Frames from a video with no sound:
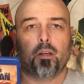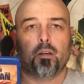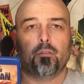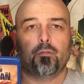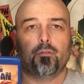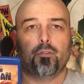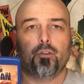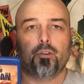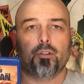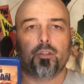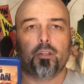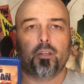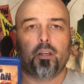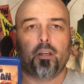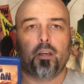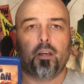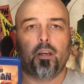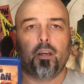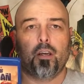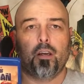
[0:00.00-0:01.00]
version
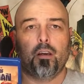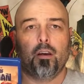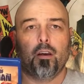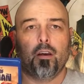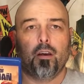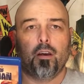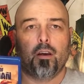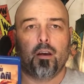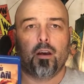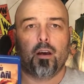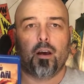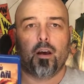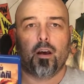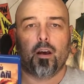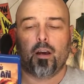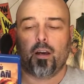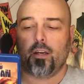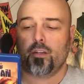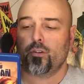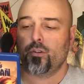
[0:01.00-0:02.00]
here.
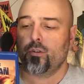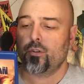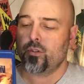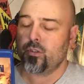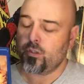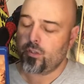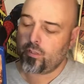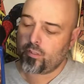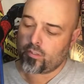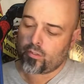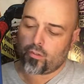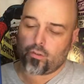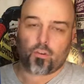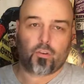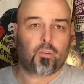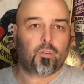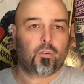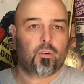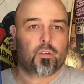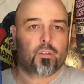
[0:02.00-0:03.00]
As you can see, it's got a
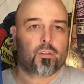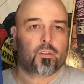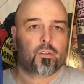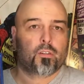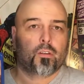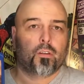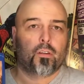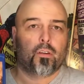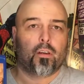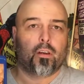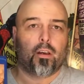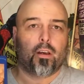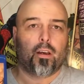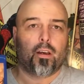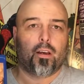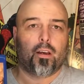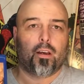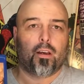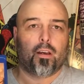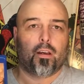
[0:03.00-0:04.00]
nice
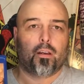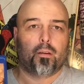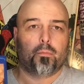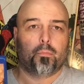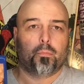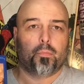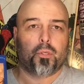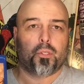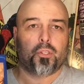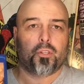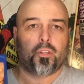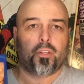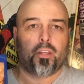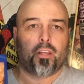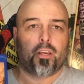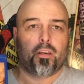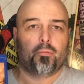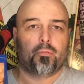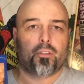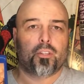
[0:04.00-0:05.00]
picture
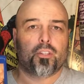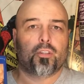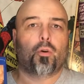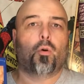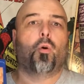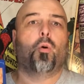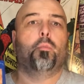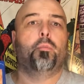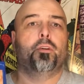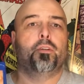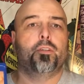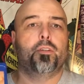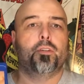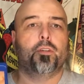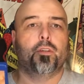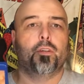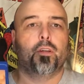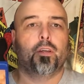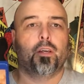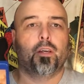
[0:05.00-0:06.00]
there, which is a homage
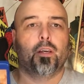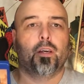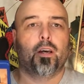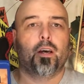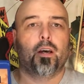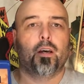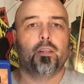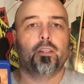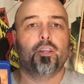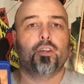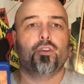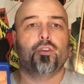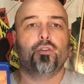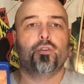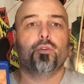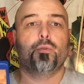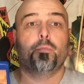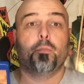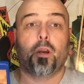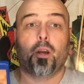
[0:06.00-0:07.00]
to the Death of
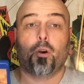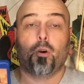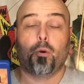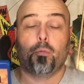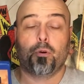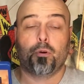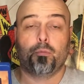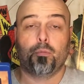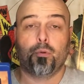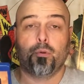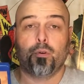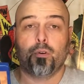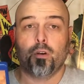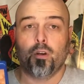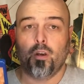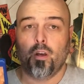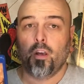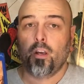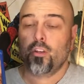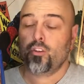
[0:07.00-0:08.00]
Superman comic book.
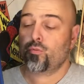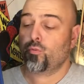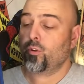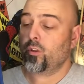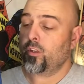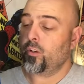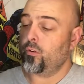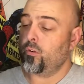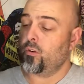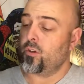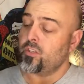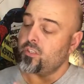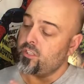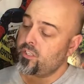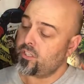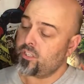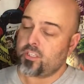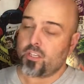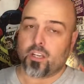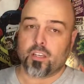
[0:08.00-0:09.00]
It's really nice,
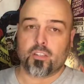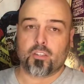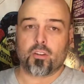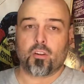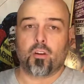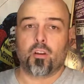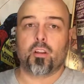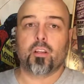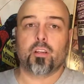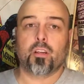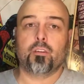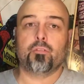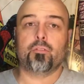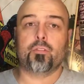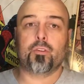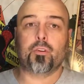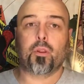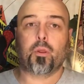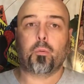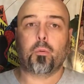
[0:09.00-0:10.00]
just done slightly
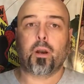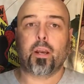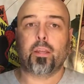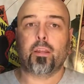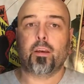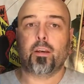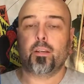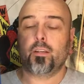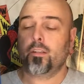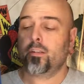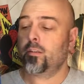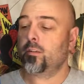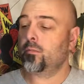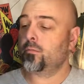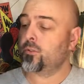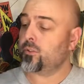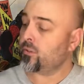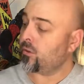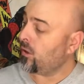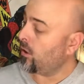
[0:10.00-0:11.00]
different to the way they did it,
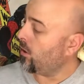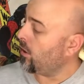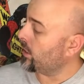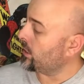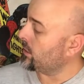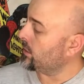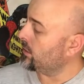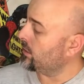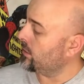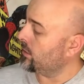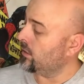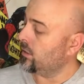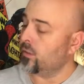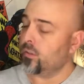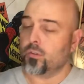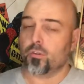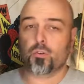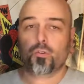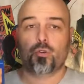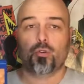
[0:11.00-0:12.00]
which I like.
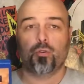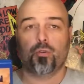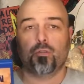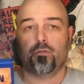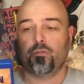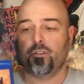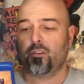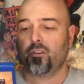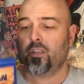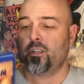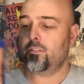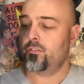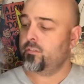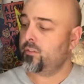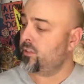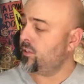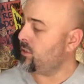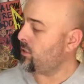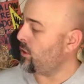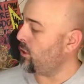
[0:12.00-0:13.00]
Looks good, very
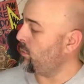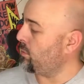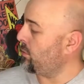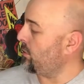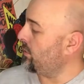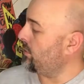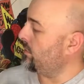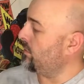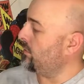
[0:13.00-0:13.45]
dystopian.